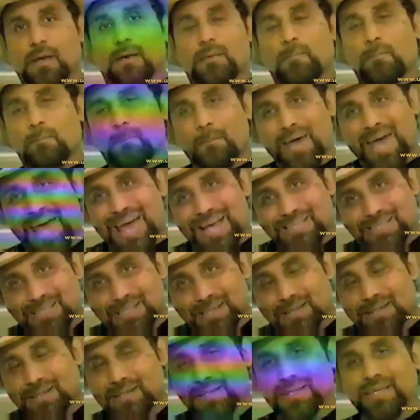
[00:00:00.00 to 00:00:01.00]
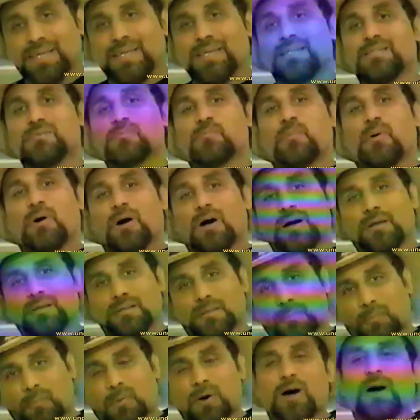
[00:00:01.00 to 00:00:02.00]
Matter is
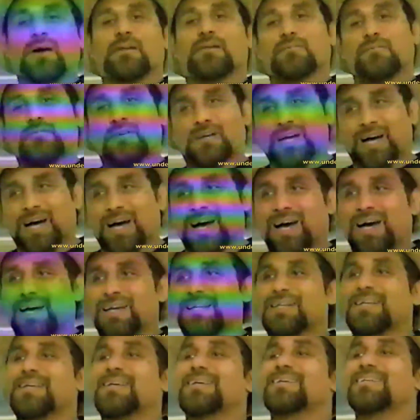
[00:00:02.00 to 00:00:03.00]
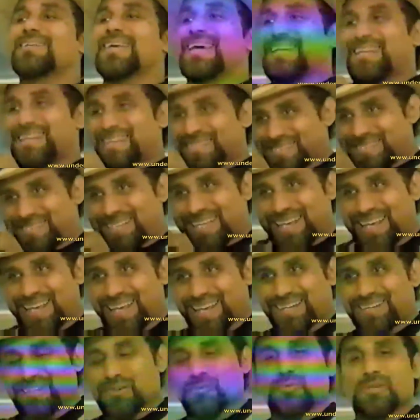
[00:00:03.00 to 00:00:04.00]
the part of God that is the
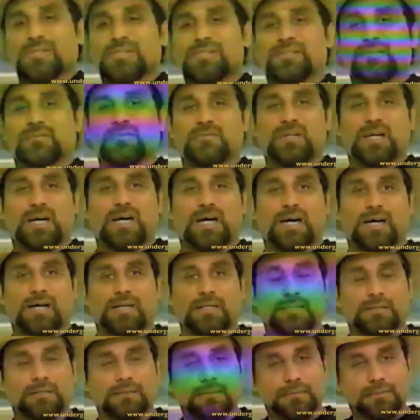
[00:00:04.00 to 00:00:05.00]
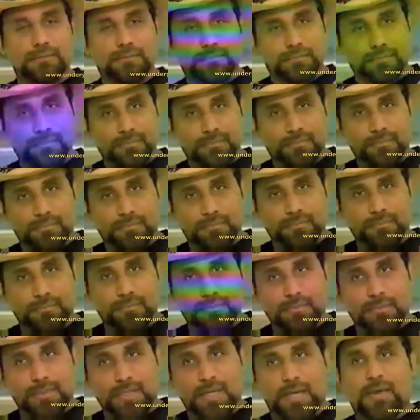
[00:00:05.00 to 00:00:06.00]
ignorance of God.
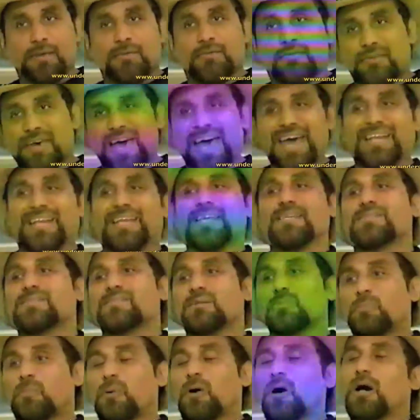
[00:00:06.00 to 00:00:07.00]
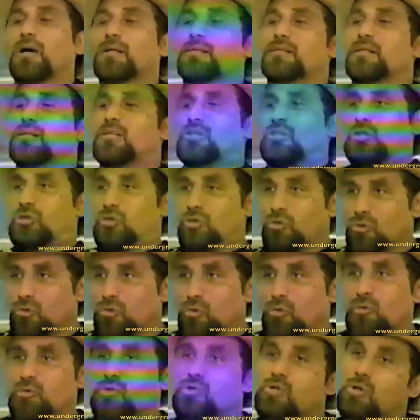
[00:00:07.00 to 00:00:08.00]
That is the part that
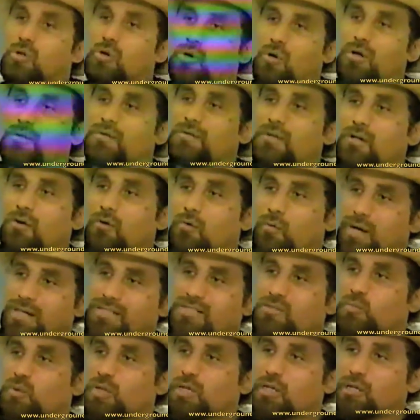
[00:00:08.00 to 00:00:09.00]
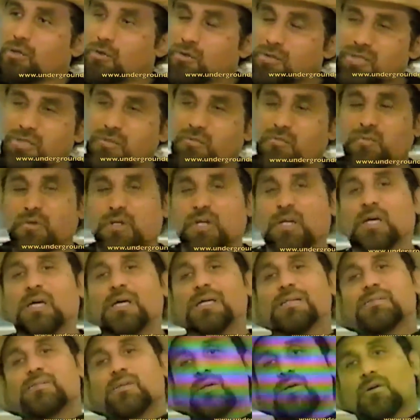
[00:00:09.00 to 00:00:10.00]
you took on the quest with Lucifer
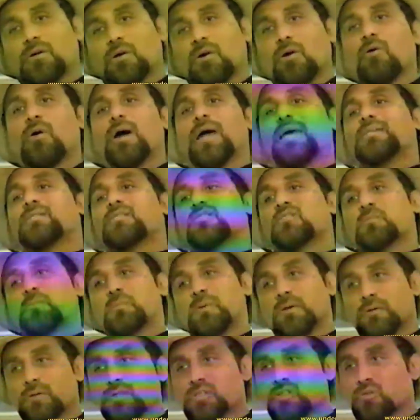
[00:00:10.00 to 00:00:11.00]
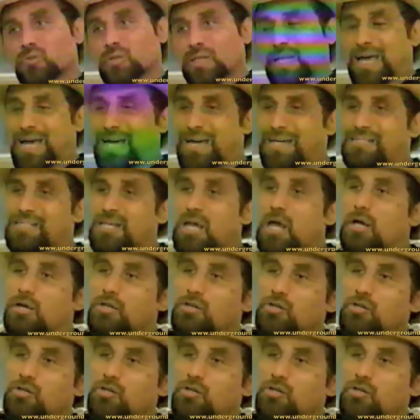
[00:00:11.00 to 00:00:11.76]
to go and spiritualize.